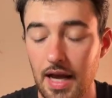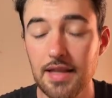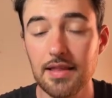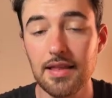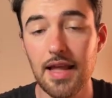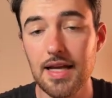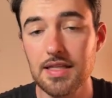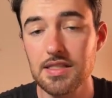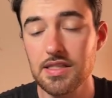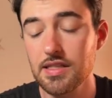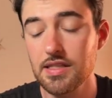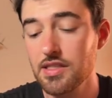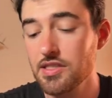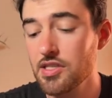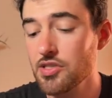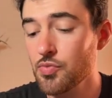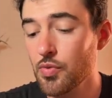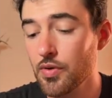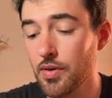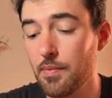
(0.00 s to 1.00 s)
And lastly, this
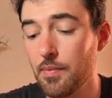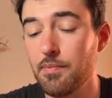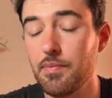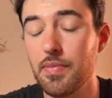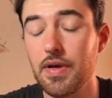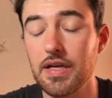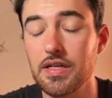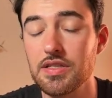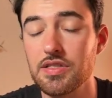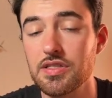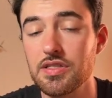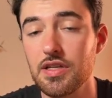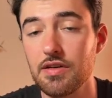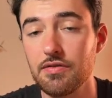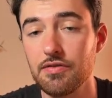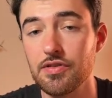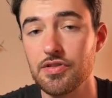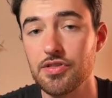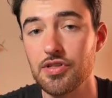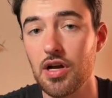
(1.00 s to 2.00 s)
is where the biggest
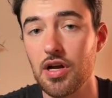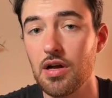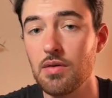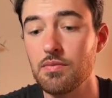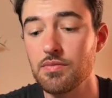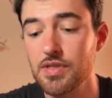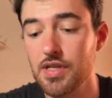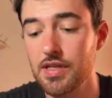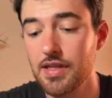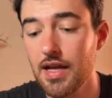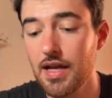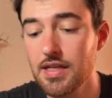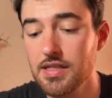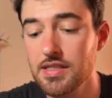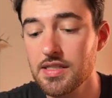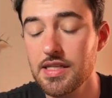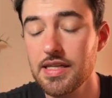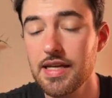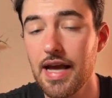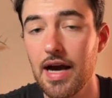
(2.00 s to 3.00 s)
difference comes, and that
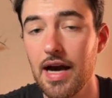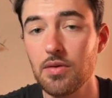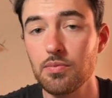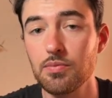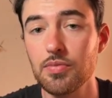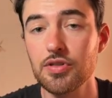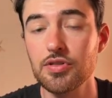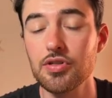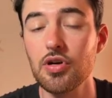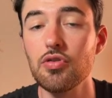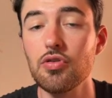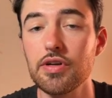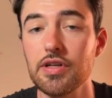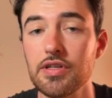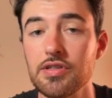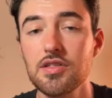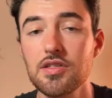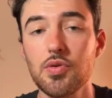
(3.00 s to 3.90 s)
is the output token.